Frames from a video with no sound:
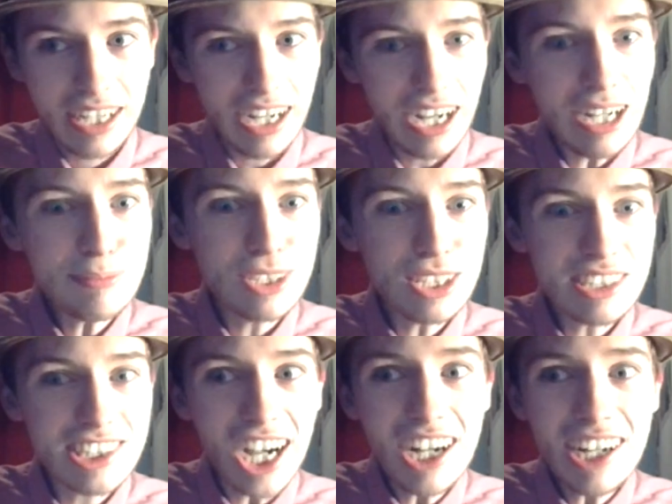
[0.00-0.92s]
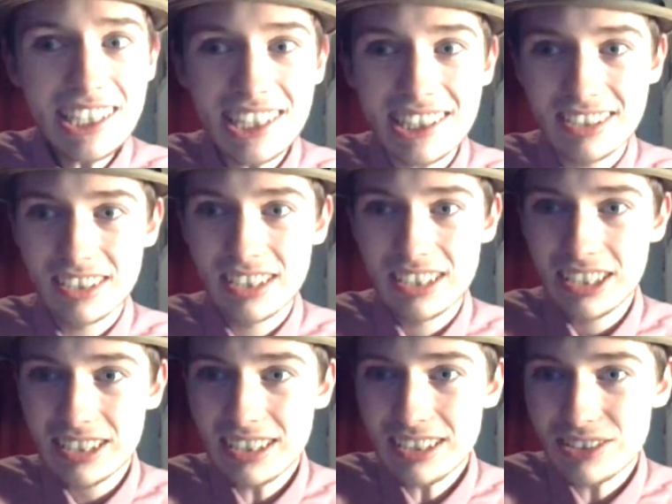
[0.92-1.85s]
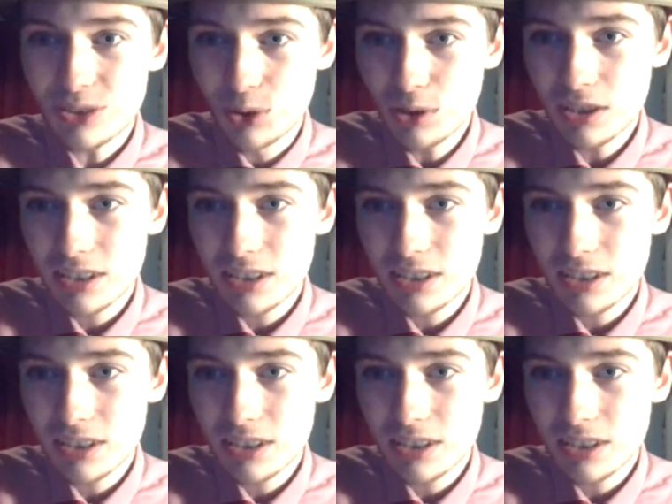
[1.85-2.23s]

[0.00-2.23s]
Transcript: I'm just tired. That's all.